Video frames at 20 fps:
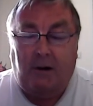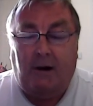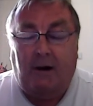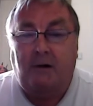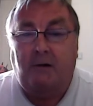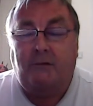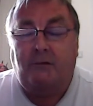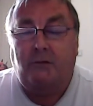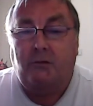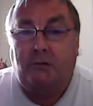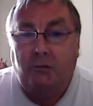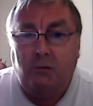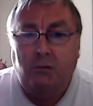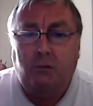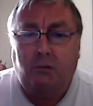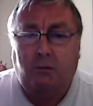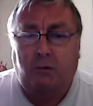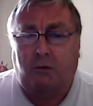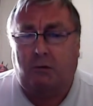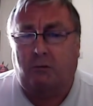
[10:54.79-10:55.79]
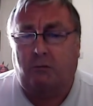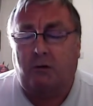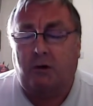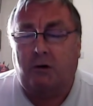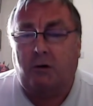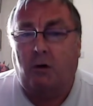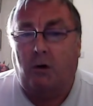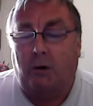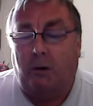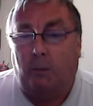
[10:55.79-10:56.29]
And if you do
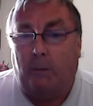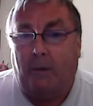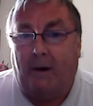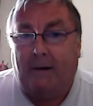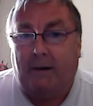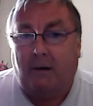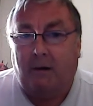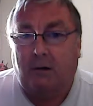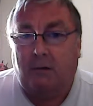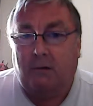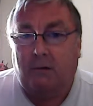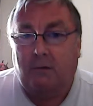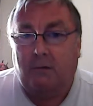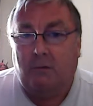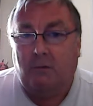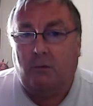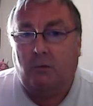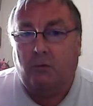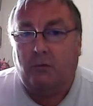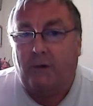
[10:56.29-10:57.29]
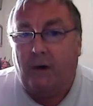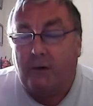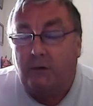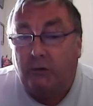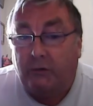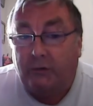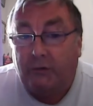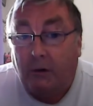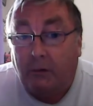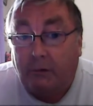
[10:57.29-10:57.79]
recoil back or find
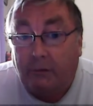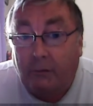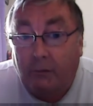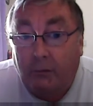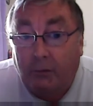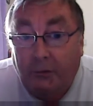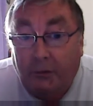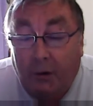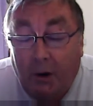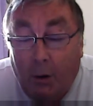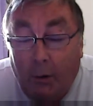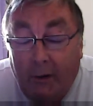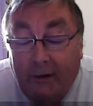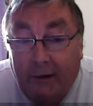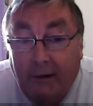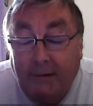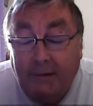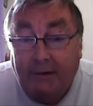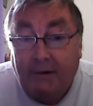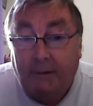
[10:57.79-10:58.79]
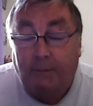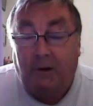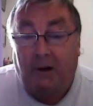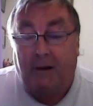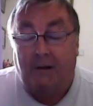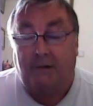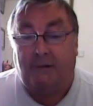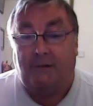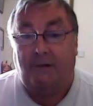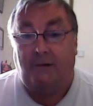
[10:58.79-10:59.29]
yourself going into
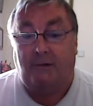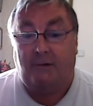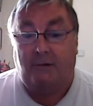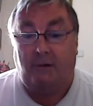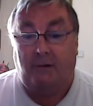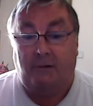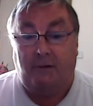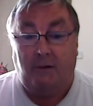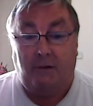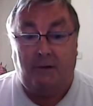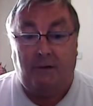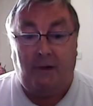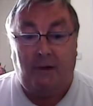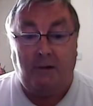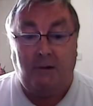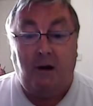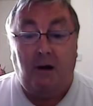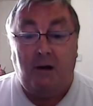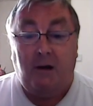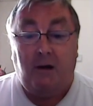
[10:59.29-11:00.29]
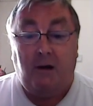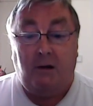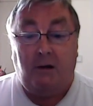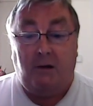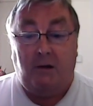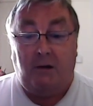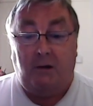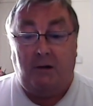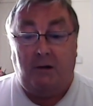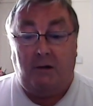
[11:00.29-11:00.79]
places, then
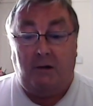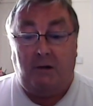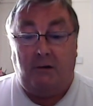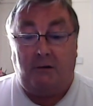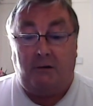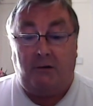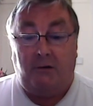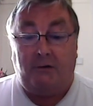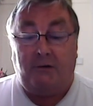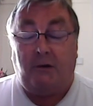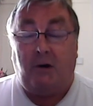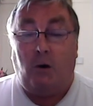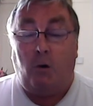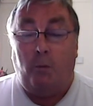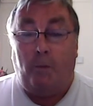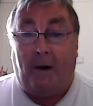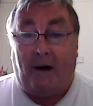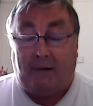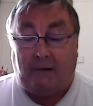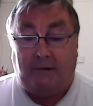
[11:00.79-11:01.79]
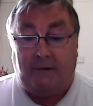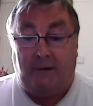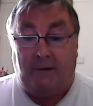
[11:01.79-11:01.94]
just go back